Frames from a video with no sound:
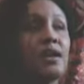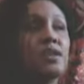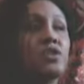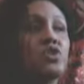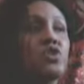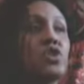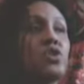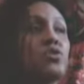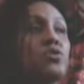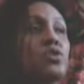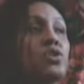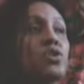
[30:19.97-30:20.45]

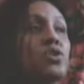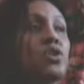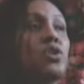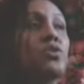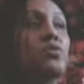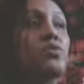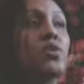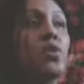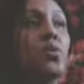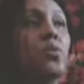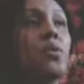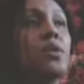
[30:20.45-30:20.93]
So,
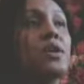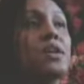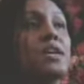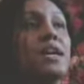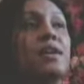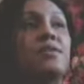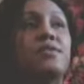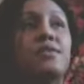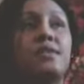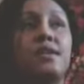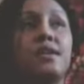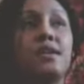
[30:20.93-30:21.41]
go on
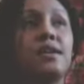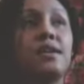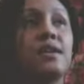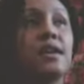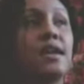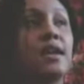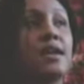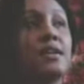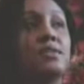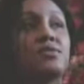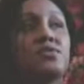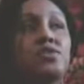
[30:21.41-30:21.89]
out
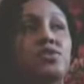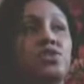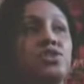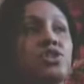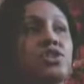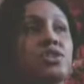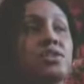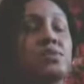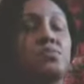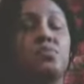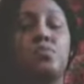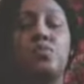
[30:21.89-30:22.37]
there and
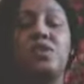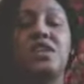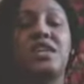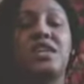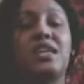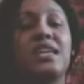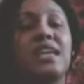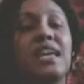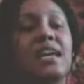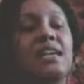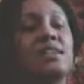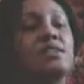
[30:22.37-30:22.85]
just
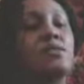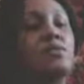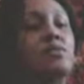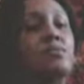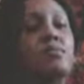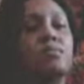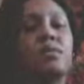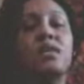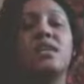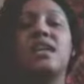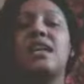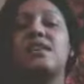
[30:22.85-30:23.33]
reconnect,
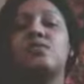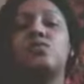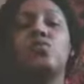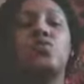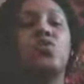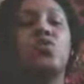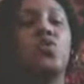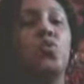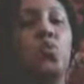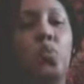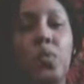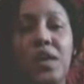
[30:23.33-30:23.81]
connect
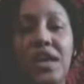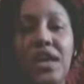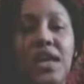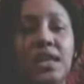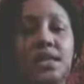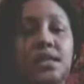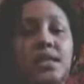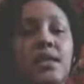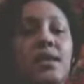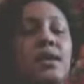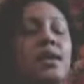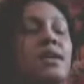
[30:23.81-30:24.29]
with the
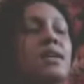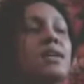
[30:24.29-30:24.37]
wind,